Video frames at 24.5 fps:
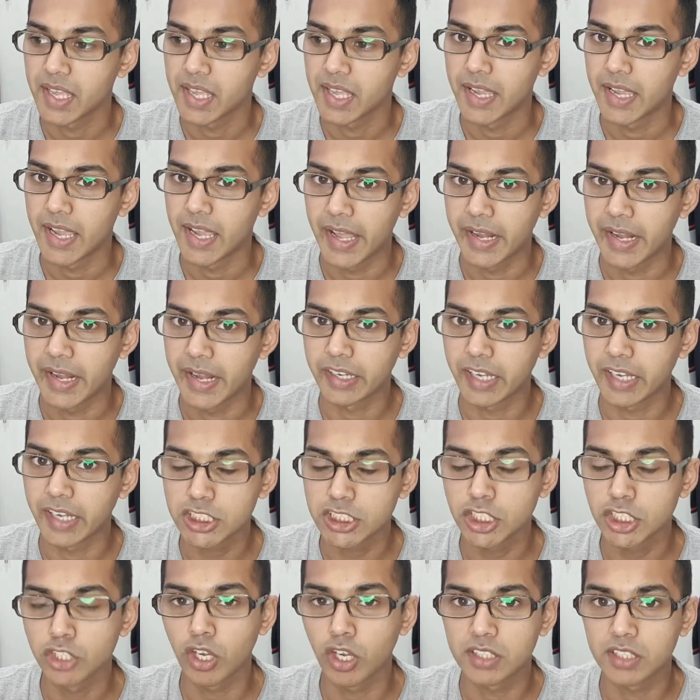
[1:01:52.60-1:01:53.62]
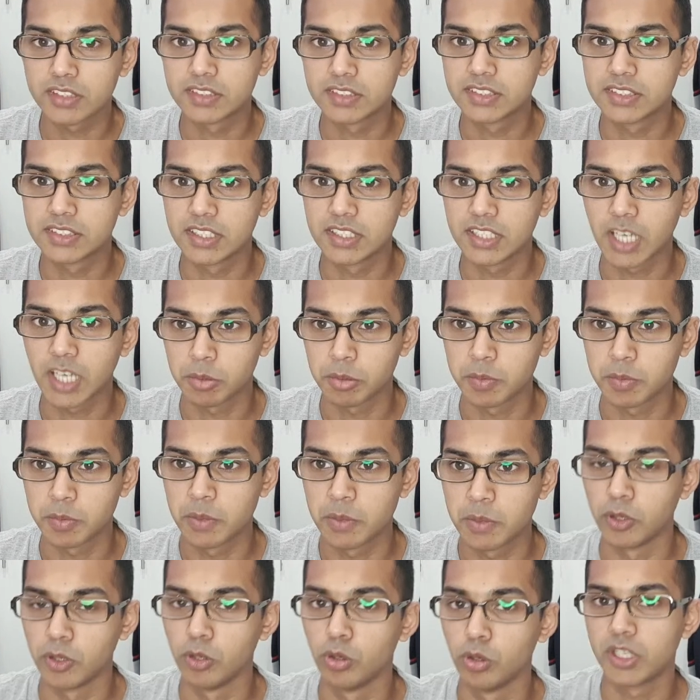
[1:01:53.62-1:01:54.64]
and I actually got a couple of
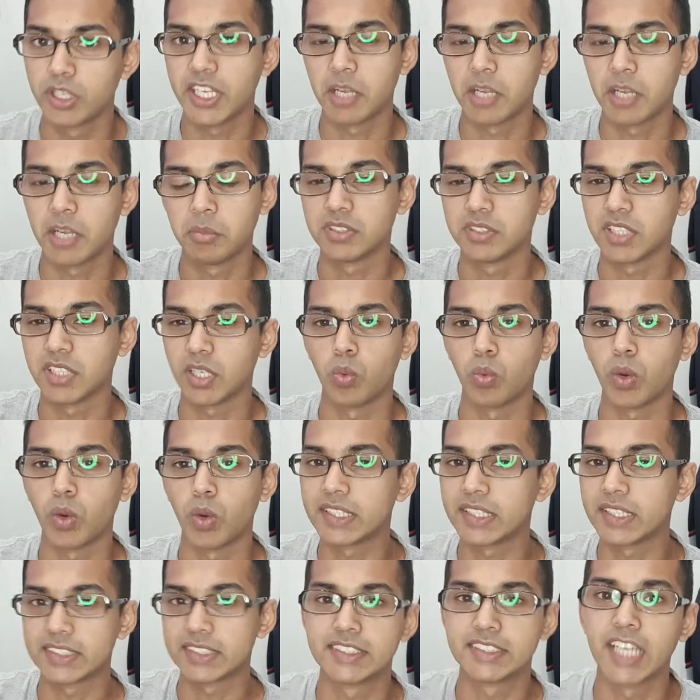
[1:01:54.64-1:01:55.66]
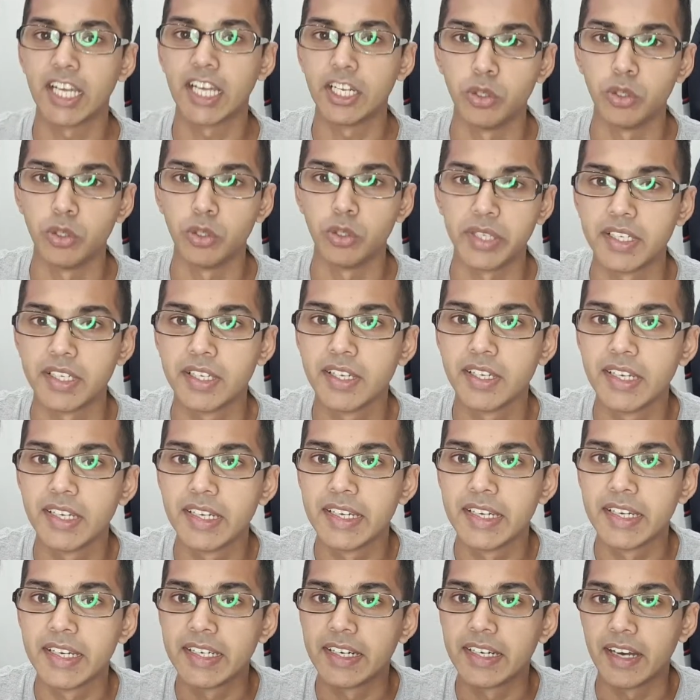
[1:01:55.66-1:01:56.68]
people looking at me like, "What is this guy doing?"
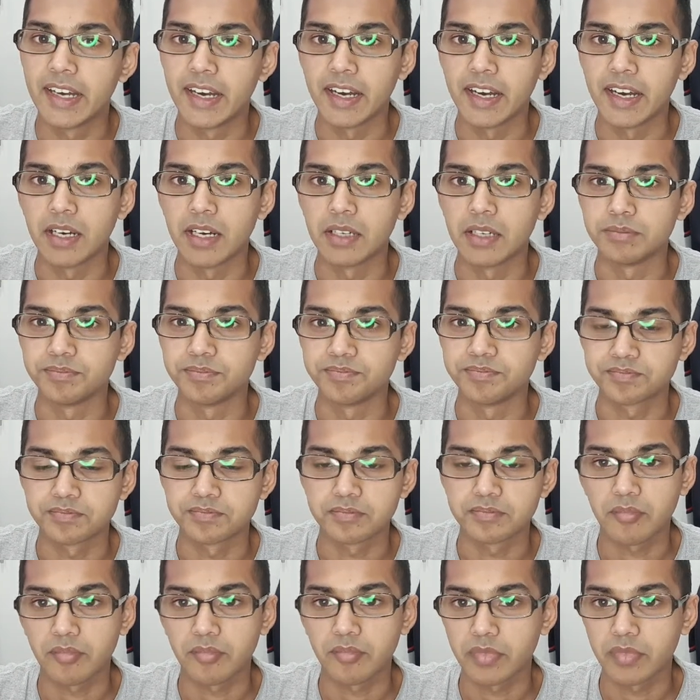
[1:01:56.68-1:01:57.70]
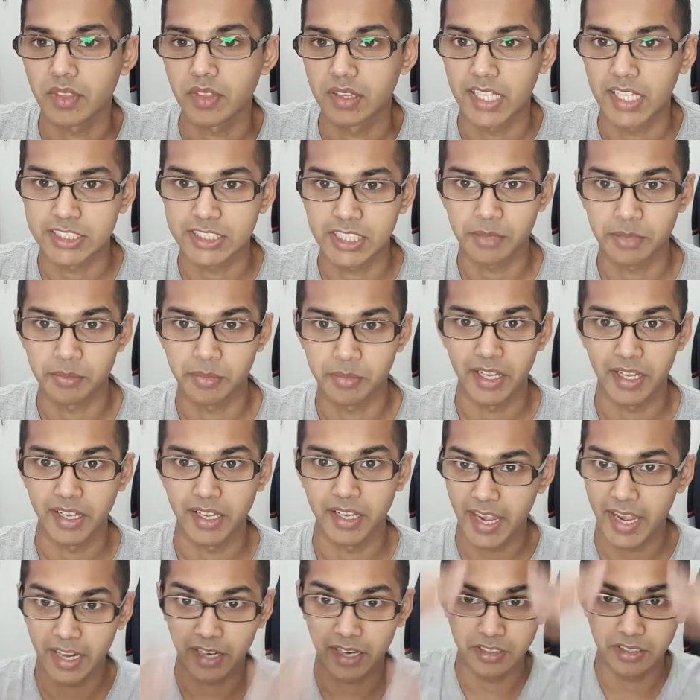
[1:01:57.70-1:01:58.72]
Um, that time I
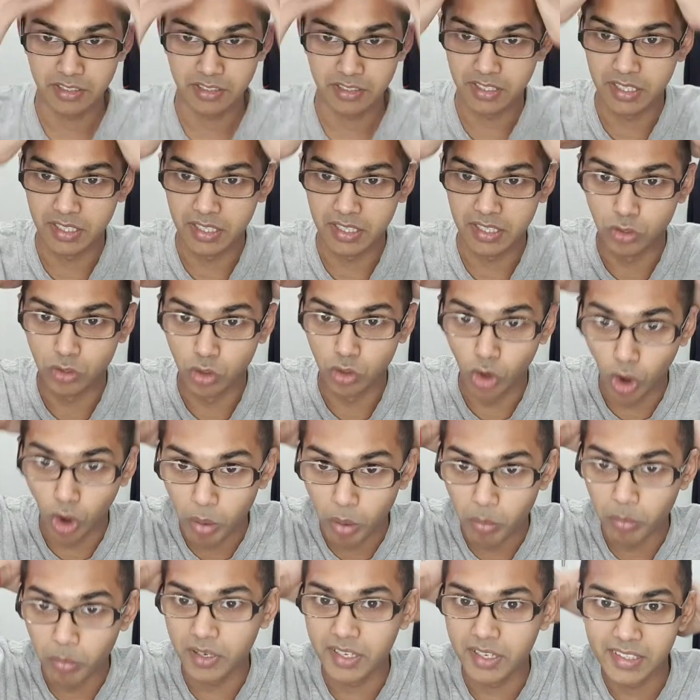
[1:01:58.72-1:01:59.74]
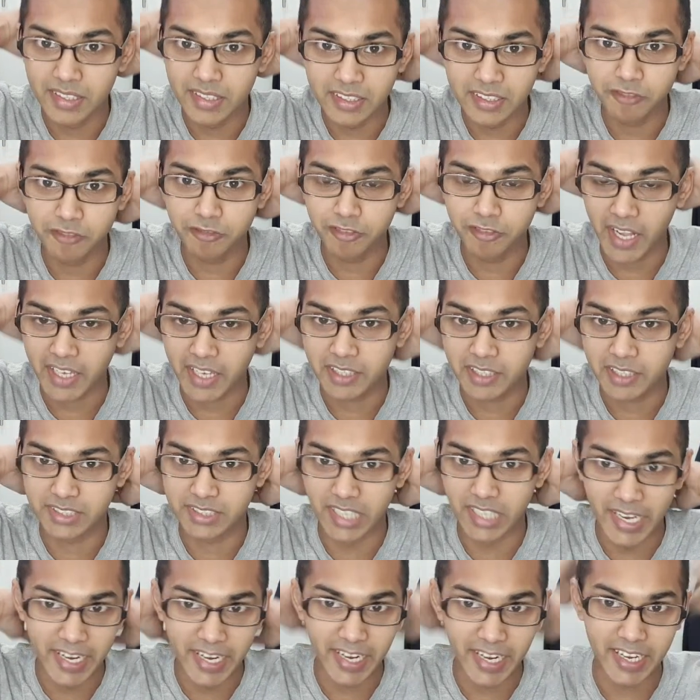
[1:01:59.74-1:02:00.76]
had normal flat
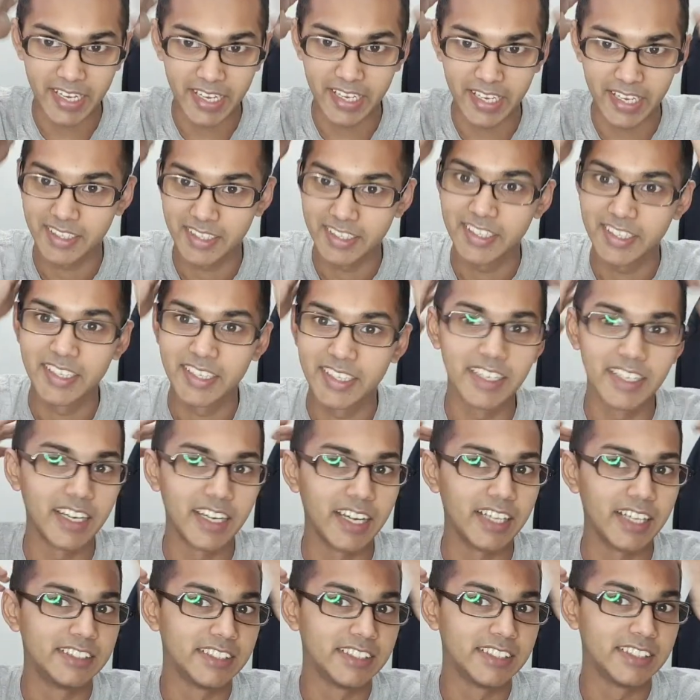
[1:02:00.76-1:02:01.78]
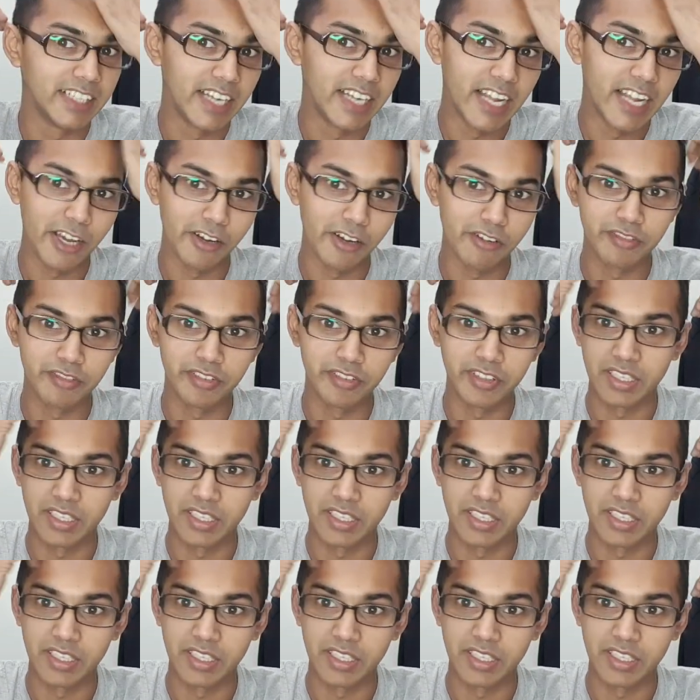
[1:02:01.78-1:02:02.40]
hair. I didn't have